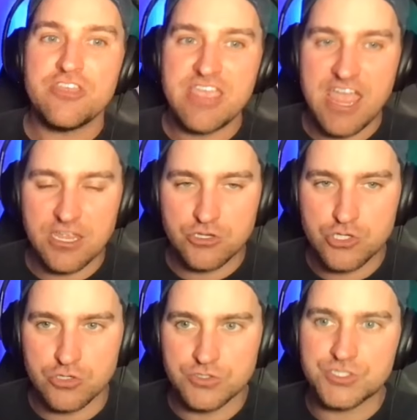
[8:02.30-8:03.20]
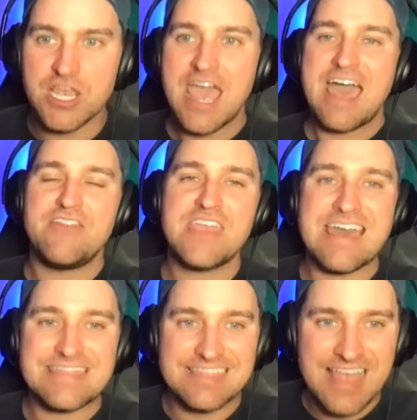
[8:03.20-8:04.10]
the Angels, and
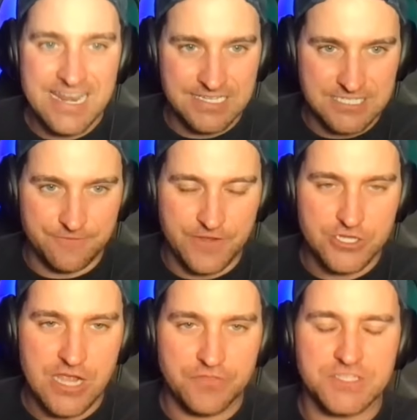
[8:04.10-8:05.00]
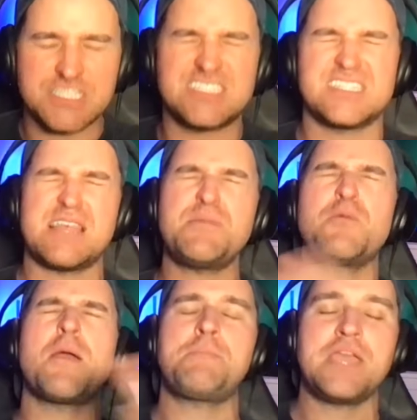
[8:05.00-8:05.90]
the Athletics to finish out the season. Let
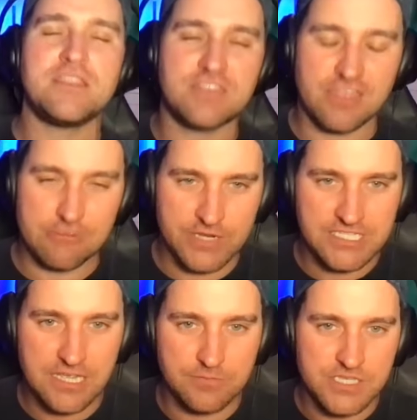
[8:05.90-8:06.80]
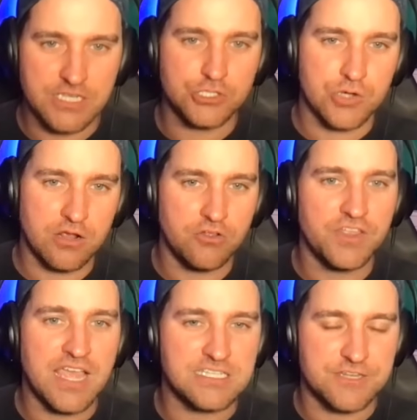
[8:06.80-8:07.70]
me repeat the three teams that he
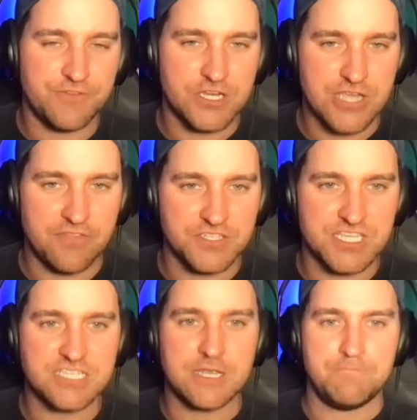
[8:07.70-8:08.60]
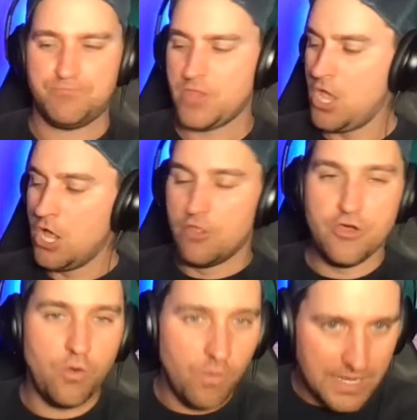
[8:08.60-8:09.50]
struggled against to finish out the season
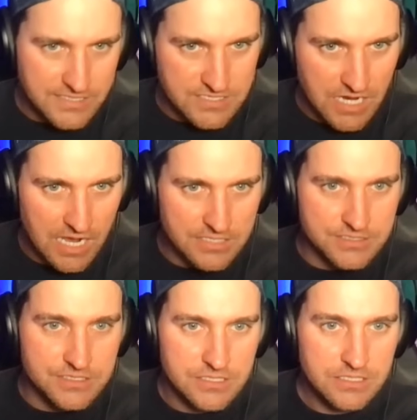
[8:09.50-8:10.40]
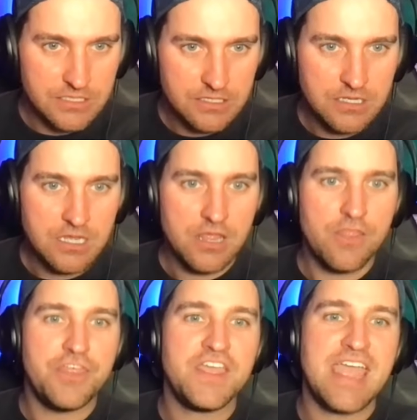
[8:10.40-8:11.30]
the White Sox,
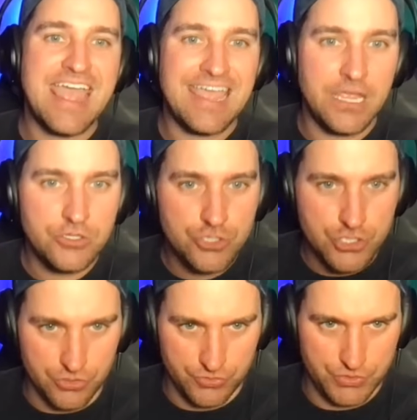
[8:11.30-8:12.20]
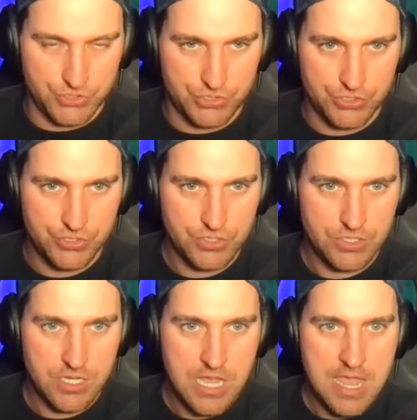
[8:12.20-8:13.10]
the Angels,
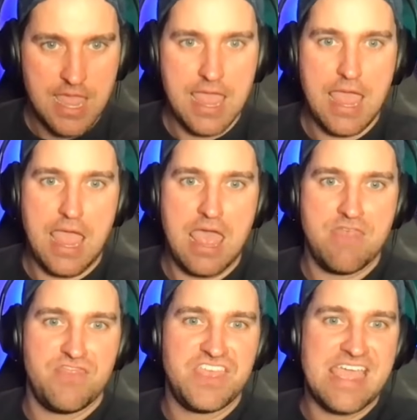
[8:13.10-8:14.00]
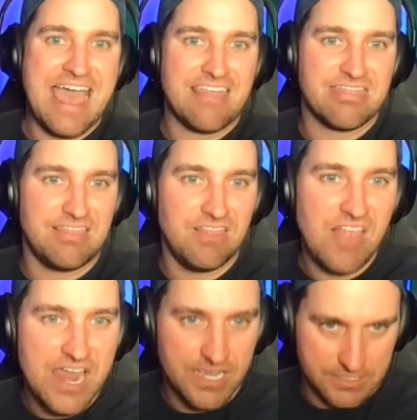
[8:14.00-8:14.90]
and the
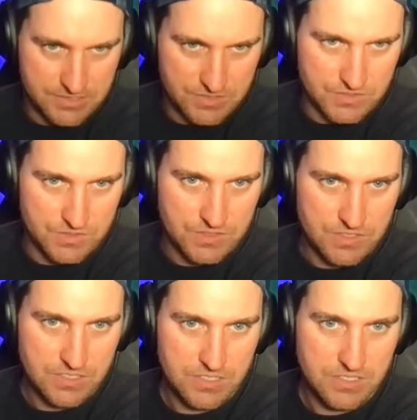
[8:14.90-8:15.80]
Athletics.